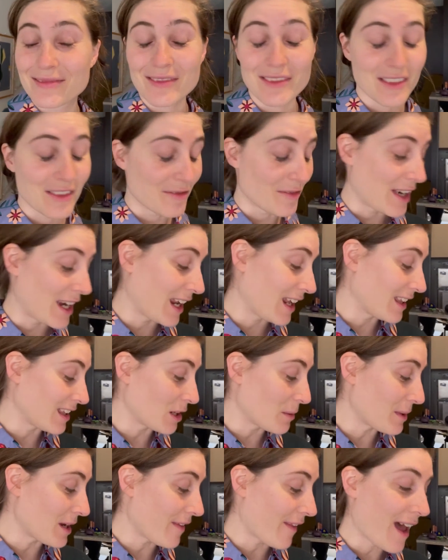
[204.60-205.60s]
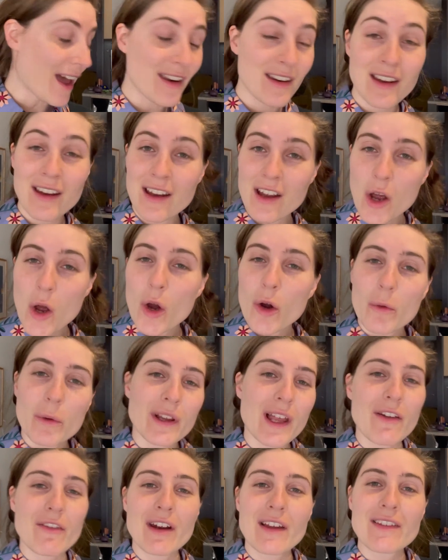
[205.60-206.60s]
reading a little bit of that. Will I
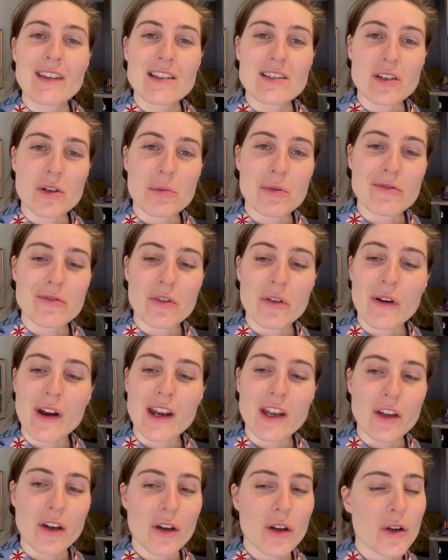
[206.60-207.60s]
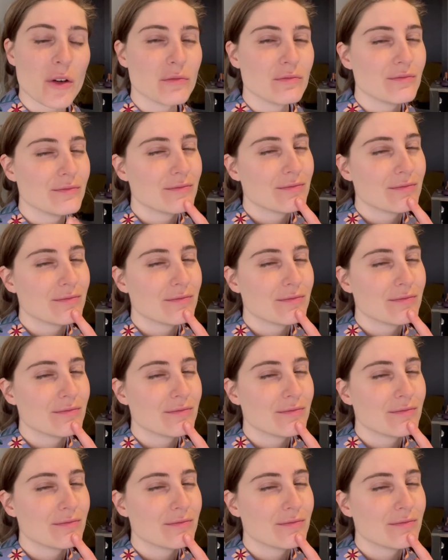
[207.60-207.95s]
read these all before I go?